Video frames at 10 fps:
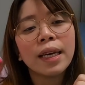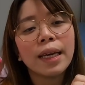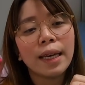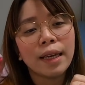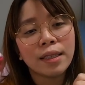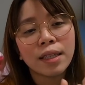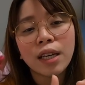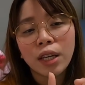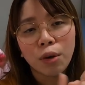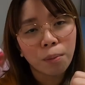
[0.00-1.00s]
is
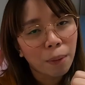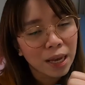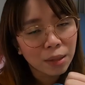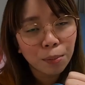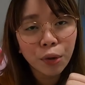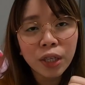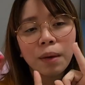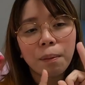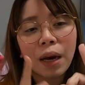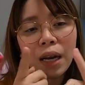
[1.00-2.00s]
yung
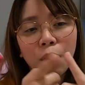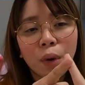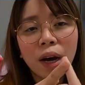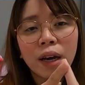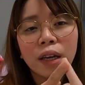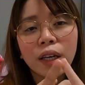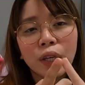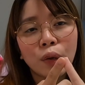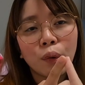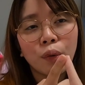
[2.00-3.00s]
passport. Pangalawa,
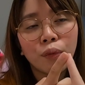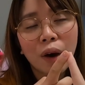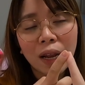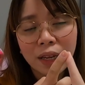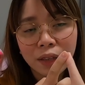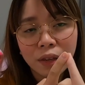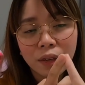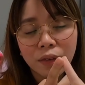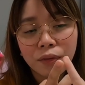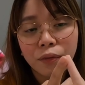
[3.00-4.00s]
yung valid
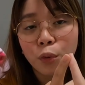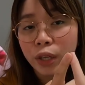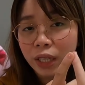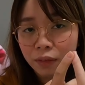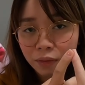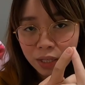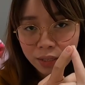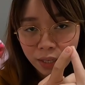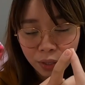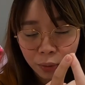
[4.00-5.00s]
working
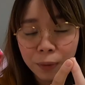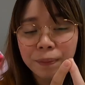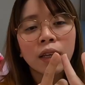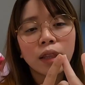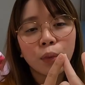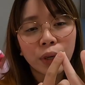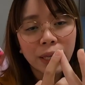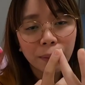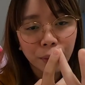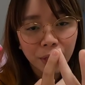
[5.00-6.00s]
visa niyo. The
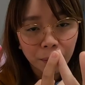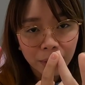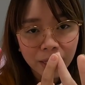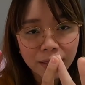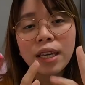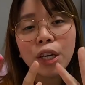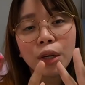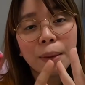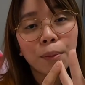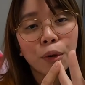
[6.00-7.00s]
working permit, yung
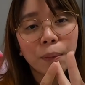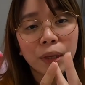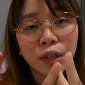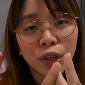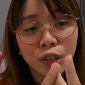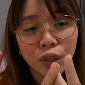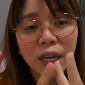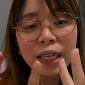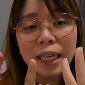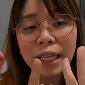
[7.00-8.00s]
employment
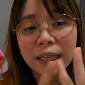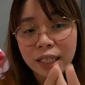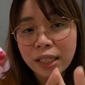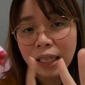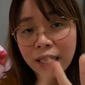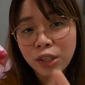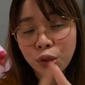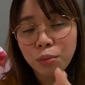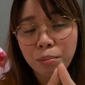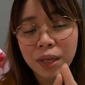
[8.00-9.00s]
contract. This, it
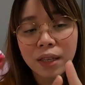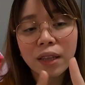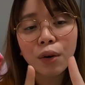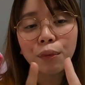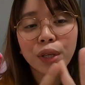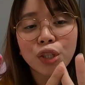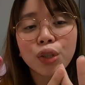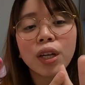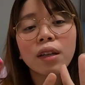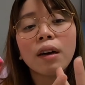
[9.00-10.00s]
should be the
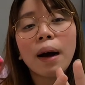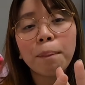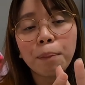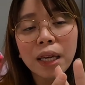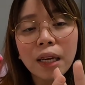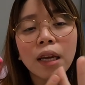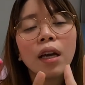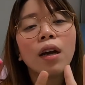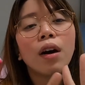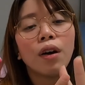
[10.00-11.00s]
original copy
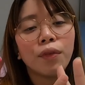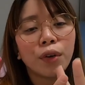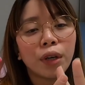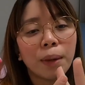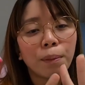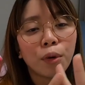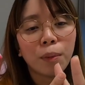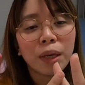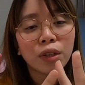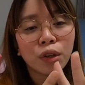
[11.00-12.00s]
of your
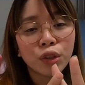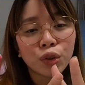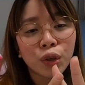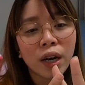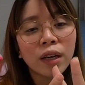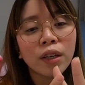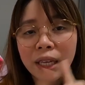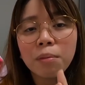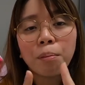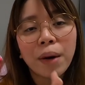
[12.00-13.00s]
employment contract.
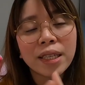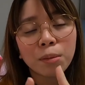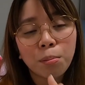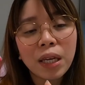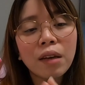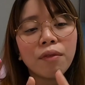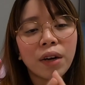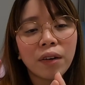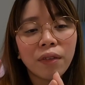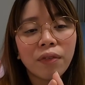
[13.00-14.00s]
It must be
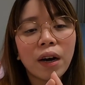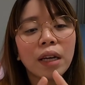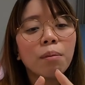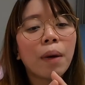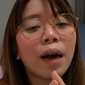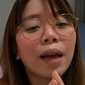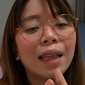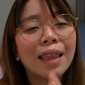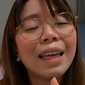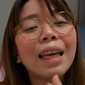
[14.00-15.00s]
verified by
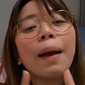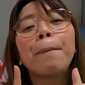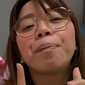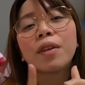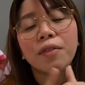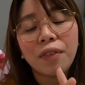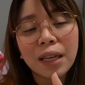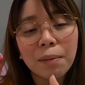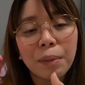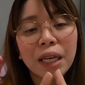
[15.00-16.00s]
the
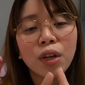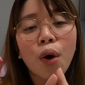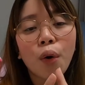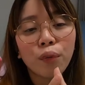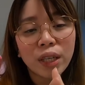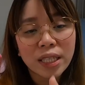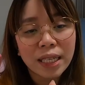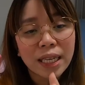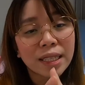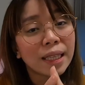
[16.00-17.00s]
Philippine
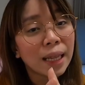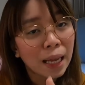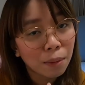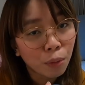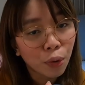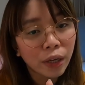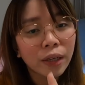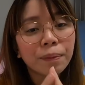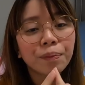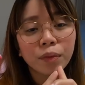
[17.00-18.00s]
Overseas Labor
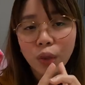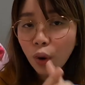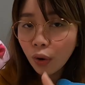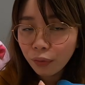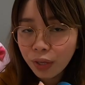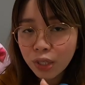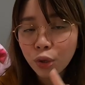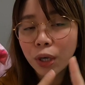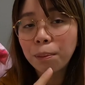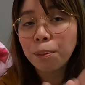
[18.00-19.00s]
Office
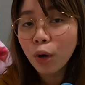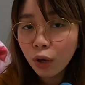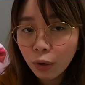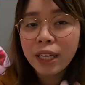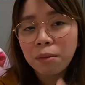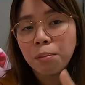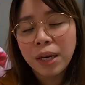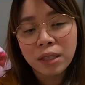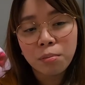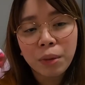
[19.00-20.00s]
or POLO. It
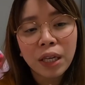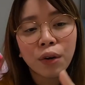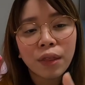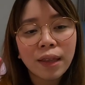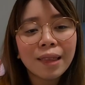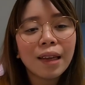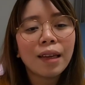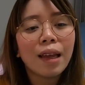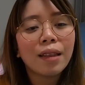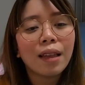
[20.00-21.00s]
must be
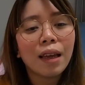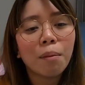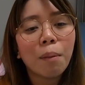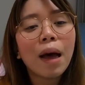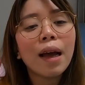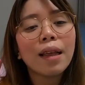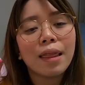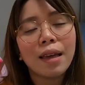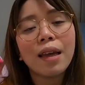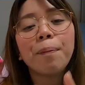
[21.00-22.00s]
authenticated by
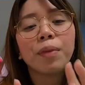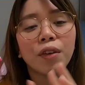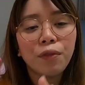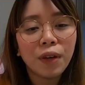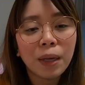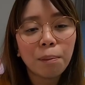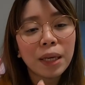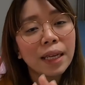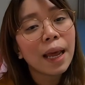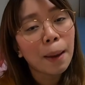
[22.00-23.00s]
the
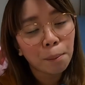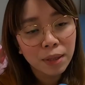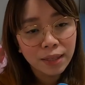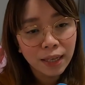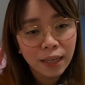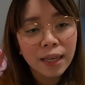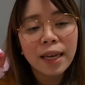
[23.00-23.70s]
Philippine Embassy.